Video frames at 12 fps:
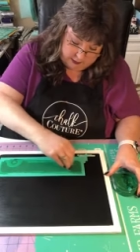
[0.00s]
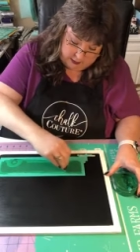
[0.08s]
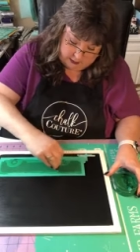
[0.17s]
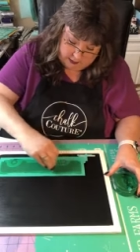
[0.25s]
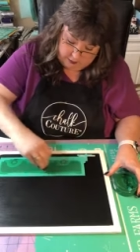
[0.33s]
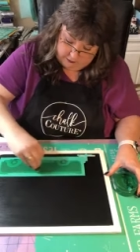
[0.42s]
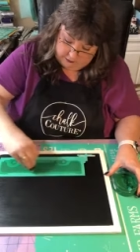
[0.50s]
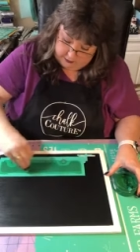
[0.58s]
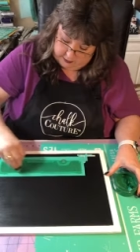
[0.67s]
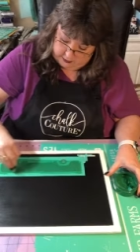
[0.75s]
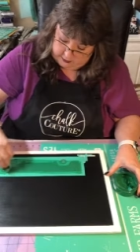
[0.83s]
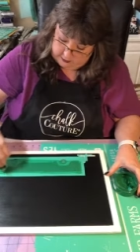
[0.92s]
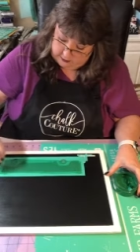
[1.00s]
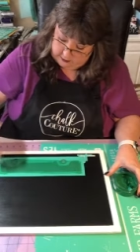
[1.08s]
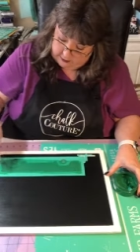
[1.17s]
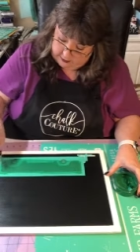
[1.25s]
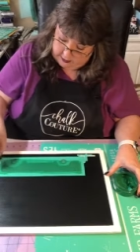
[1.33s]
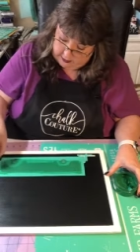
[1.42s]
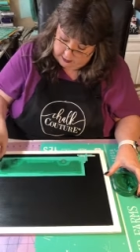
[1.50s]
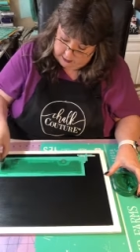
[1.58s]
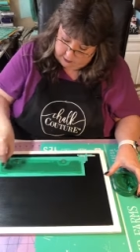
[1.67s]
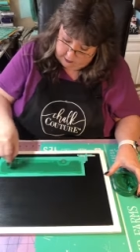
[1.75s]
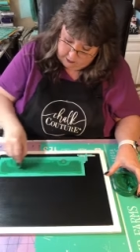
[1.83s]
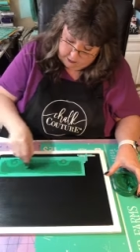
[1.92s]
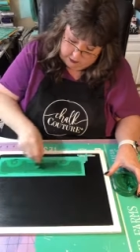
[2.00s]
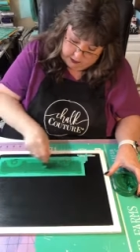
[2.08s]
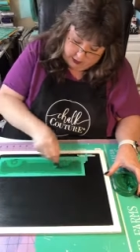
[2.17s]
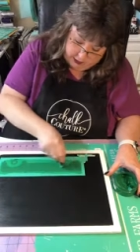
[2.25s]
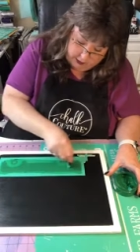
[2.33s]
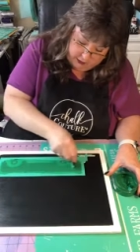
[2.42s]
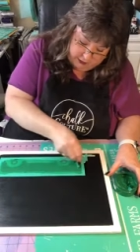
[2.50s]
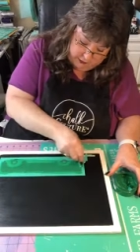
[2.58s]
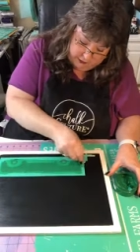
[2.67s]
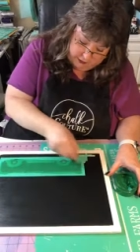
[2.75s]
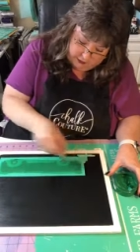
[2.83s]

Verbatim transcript: going to go over it and take off